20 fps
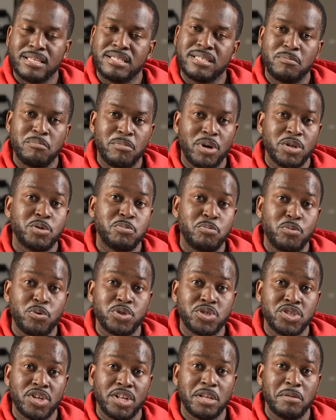it's a much more
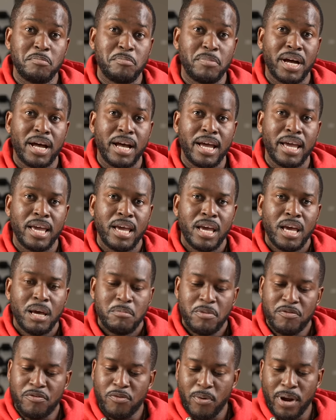solid buy.
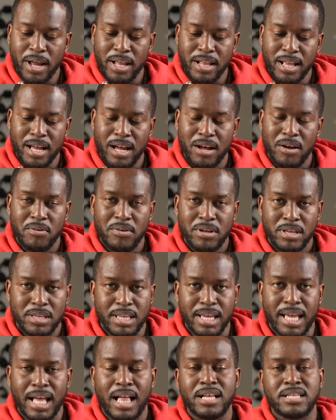But for right now,
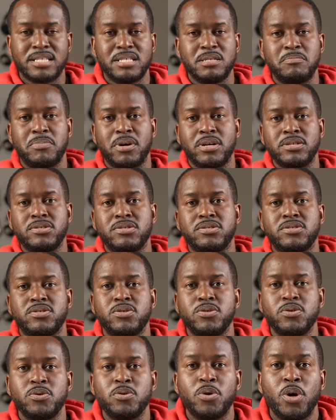the Galaxy Buds
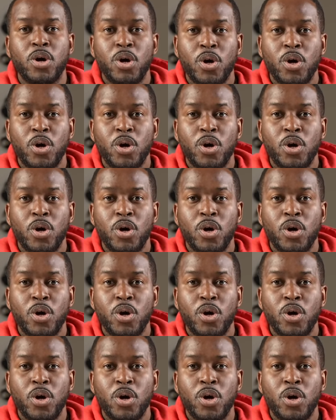2